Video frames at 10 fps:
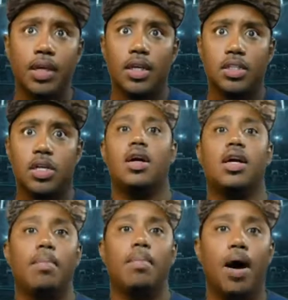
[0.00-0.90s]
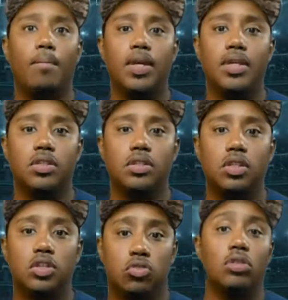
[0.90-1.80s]
talking about his
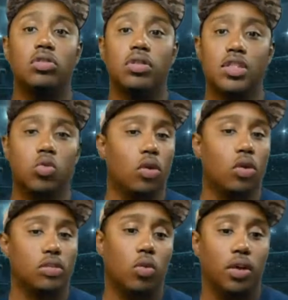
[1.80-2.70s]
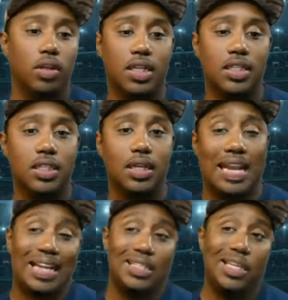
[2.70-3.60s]
disgruntledness towards the organization than
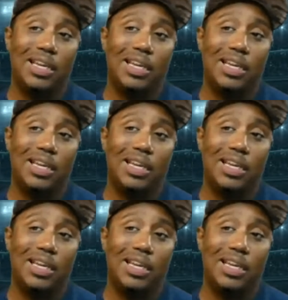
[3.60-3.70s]
actually